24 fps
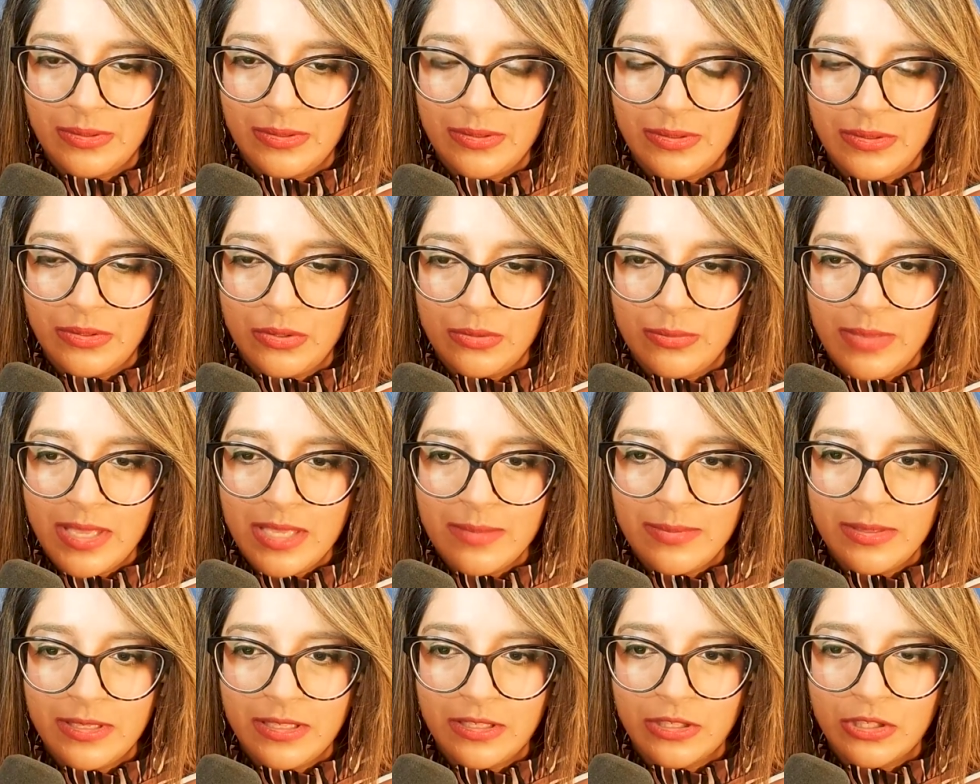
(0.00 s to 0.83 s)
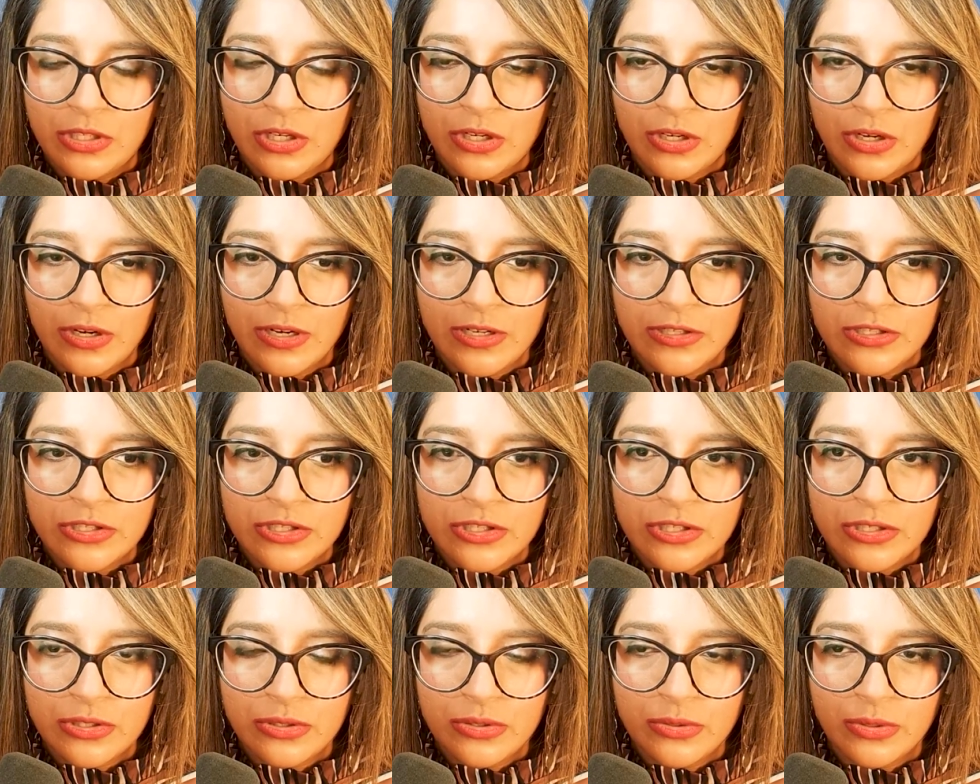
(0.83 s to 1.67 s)
you may be encouraged
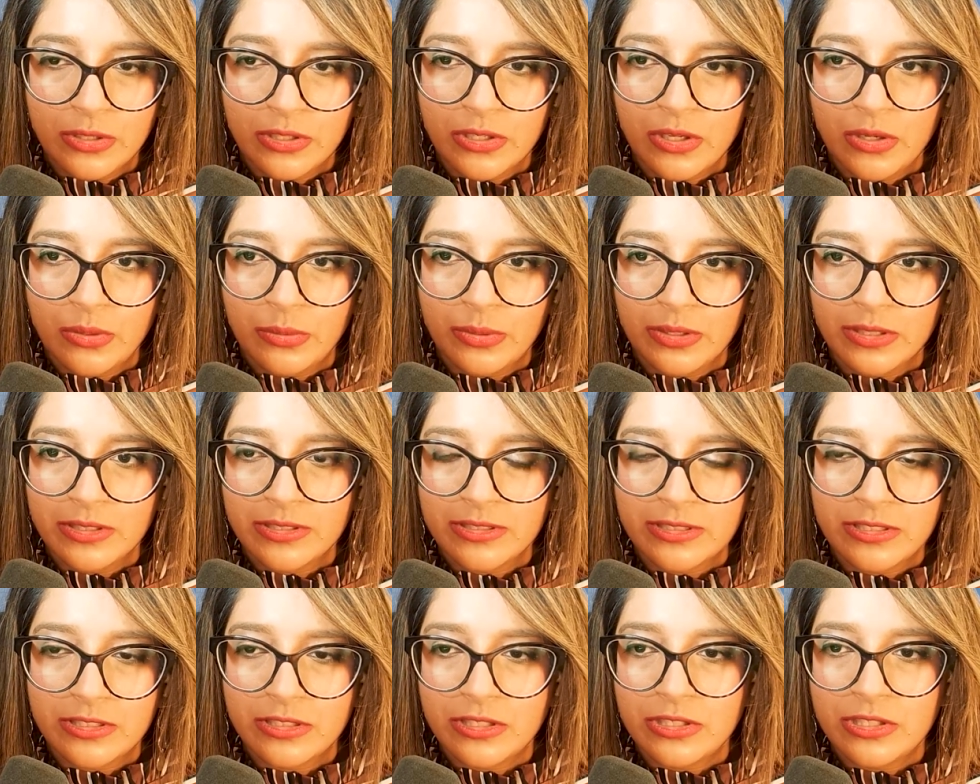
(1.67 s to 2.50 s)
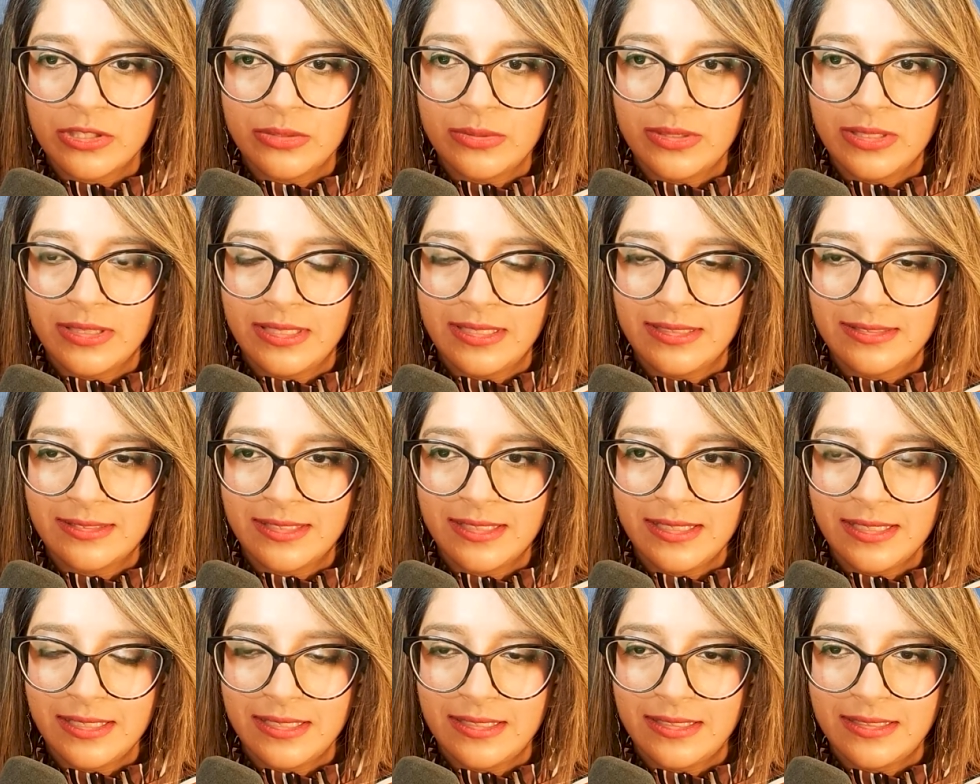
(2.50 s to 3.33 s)
to or coerced into doing these
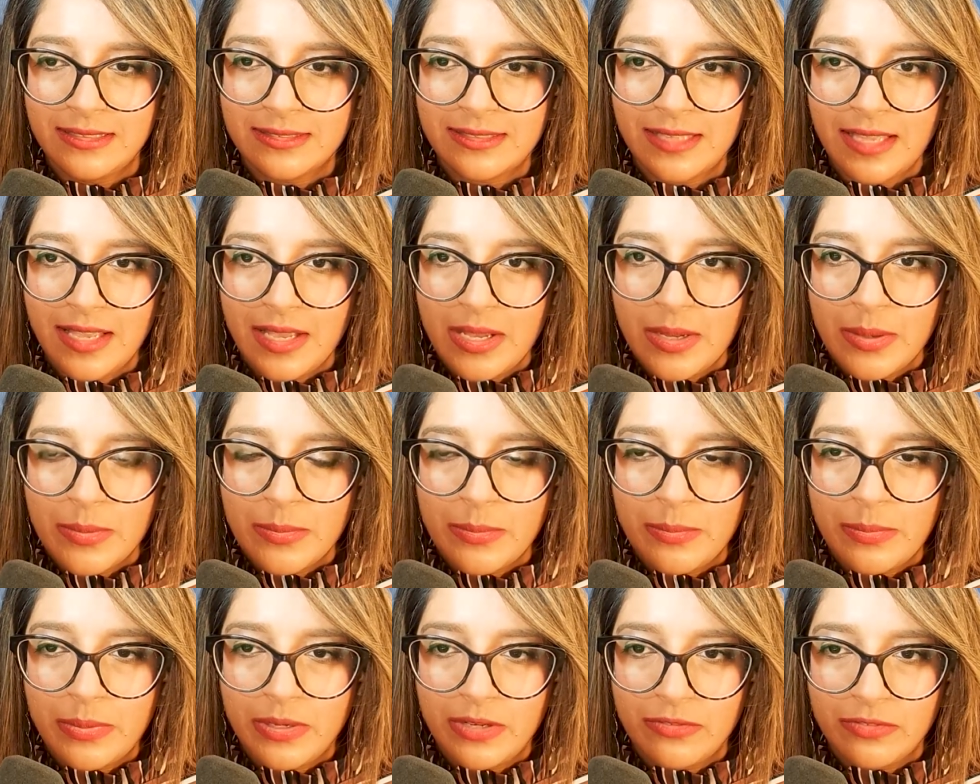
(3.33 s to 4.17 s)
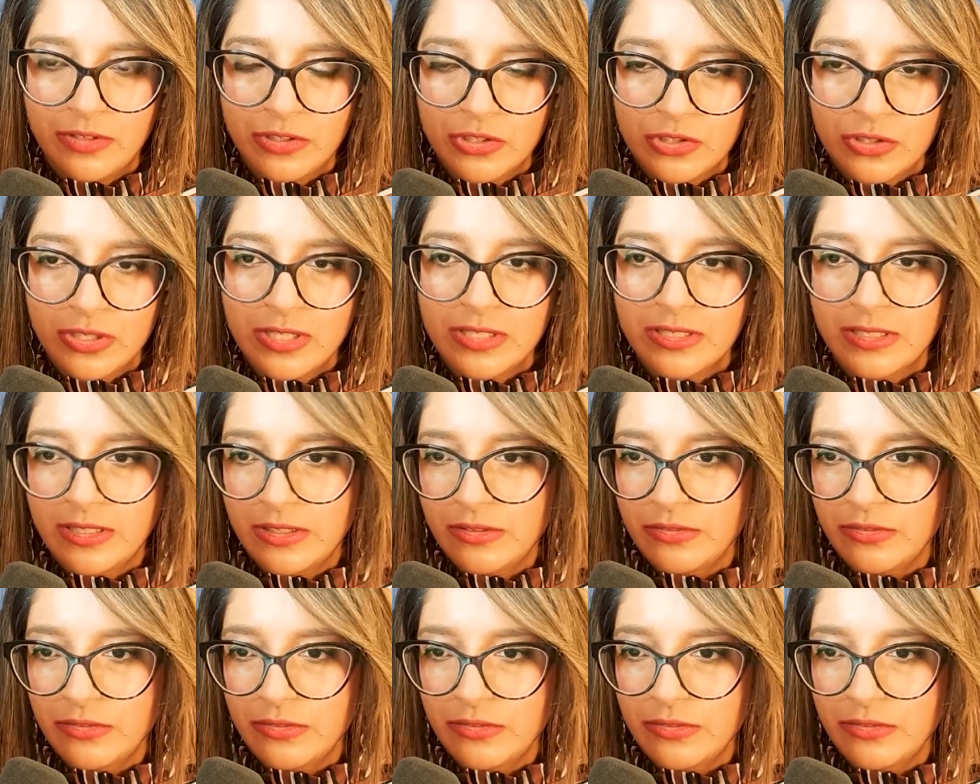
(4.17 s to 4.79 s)
things. But if you're drinking,